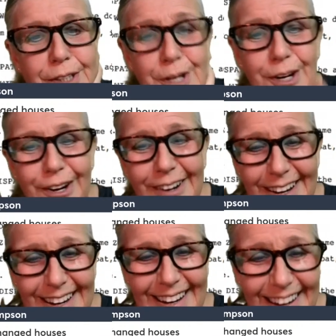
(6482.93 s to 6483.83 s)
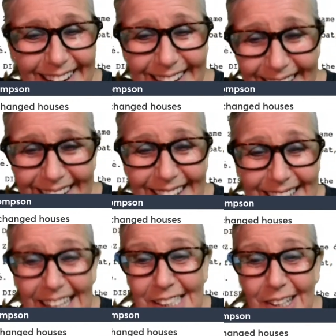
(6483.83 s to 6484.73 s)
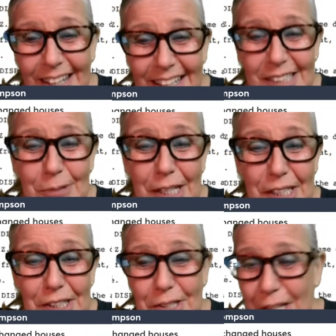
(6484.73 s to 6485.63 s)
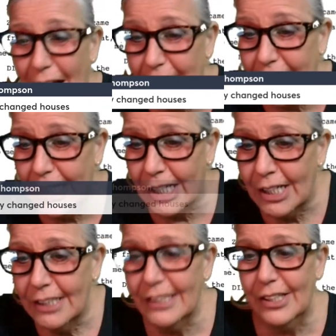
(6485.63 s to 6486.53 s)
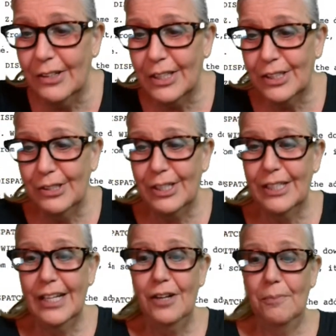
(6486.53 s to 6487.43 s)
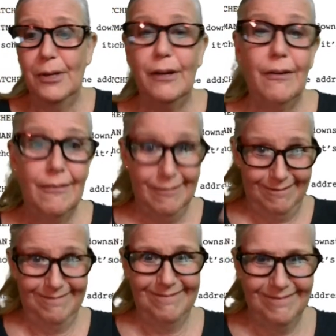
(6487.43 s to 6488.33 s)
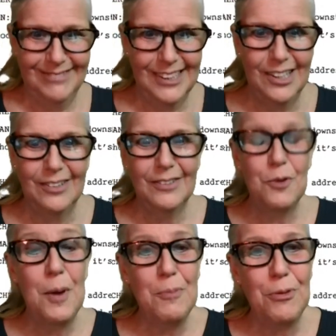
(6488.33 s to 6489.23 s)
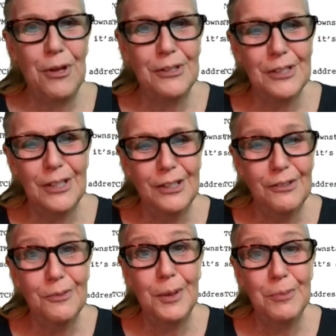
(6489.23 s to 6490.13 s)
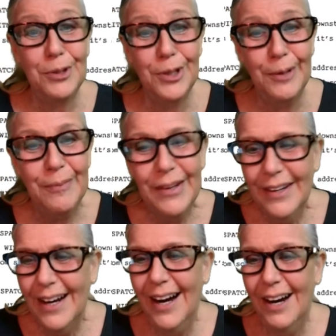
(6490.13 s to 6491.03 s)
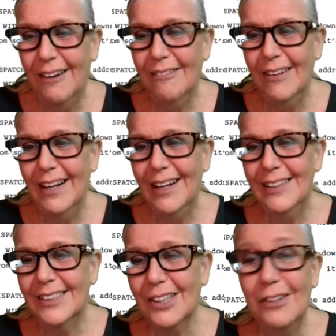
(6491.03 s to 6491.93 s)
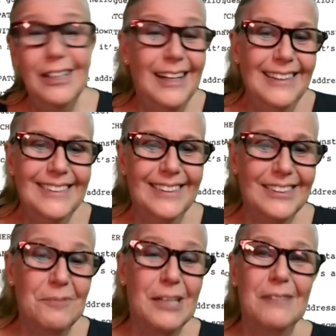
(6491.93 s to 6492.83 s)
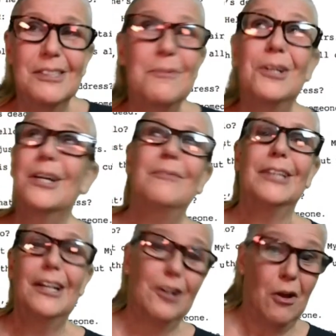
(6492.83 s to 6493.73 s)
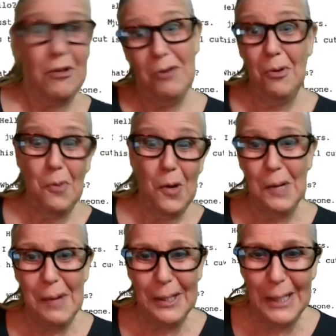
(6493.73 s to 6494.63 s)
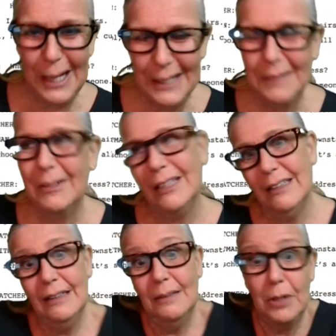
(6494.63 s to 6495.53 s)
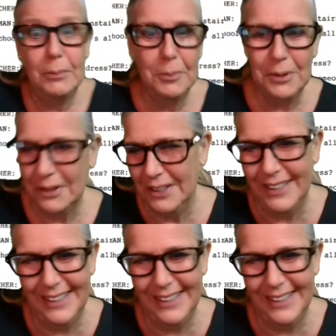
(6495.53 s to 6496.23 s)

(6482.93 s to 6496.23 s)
true. that's, that's why I need you guys here, you know, because you can help me, you know, remember things that I don't remember at all. Um, and so, you know, sometimes somebody will come in later and go, you were wrong about that. And I'm like, yeah, probably.